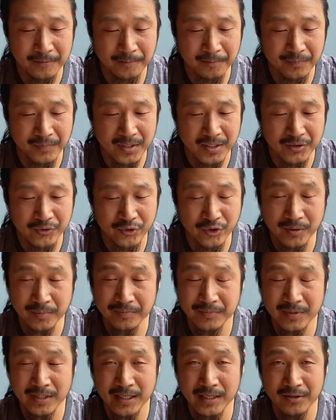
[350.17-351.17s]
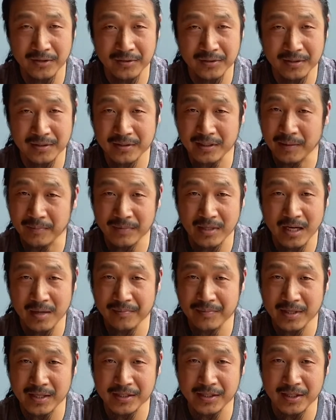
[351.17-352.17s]
shrimp tails, sometimes
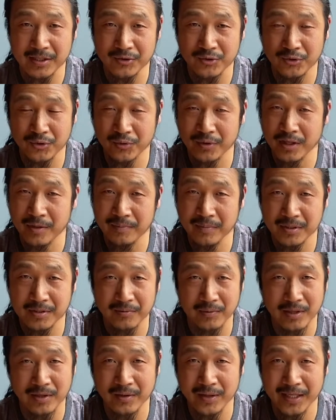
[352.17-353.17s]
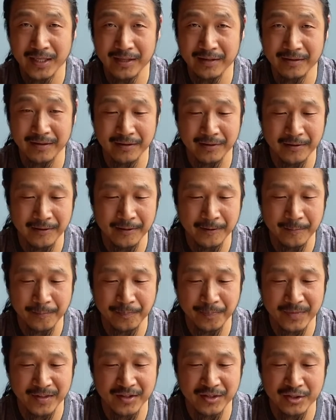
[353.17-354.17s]
I just chew them as well, eat
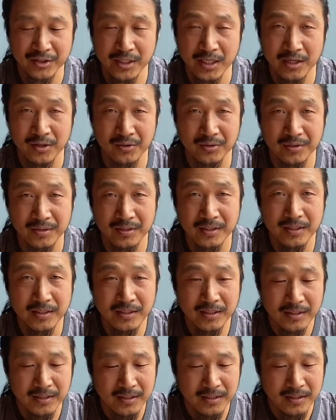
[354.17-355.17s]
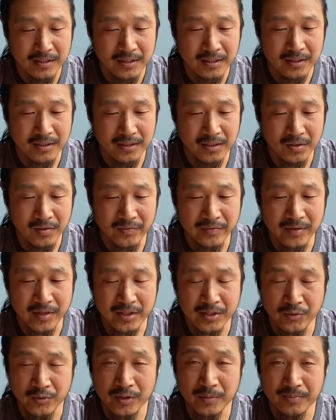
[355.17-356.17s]
the shells of the
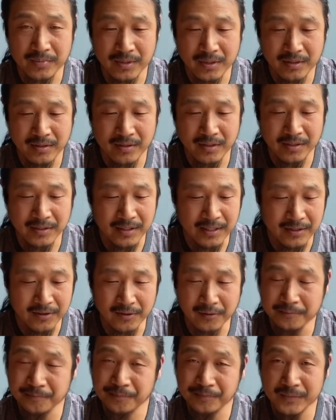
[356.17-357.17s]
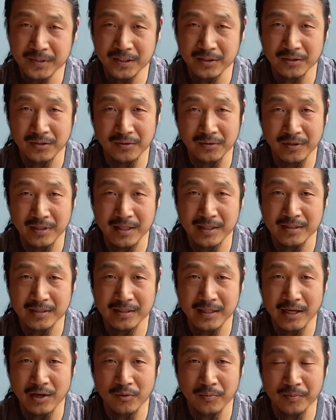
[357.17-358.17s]
shrimps, the tail. So that's
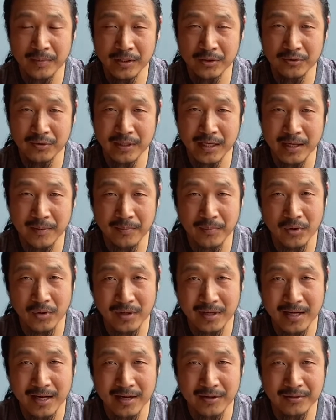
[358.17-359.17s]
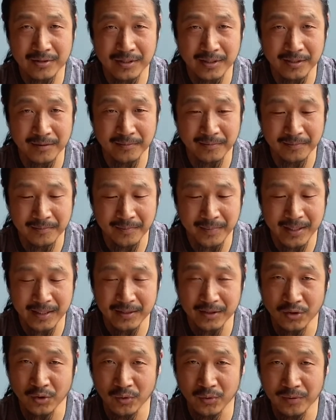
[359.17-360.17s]
helped me to get more calcium. But
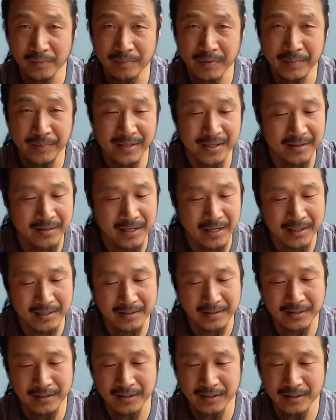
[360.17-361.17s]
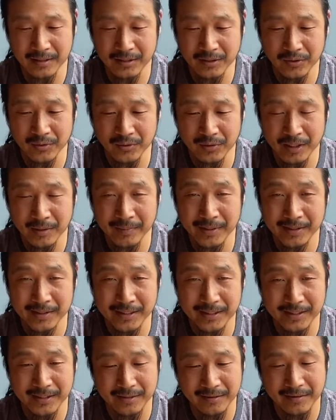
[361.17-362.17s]
don't mimic that, don't
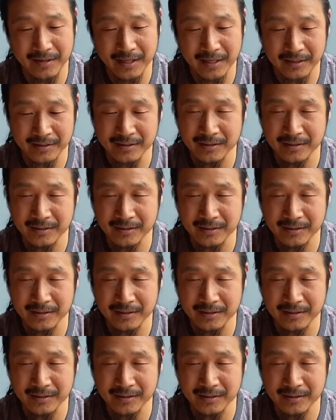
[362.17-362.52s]
imitate that.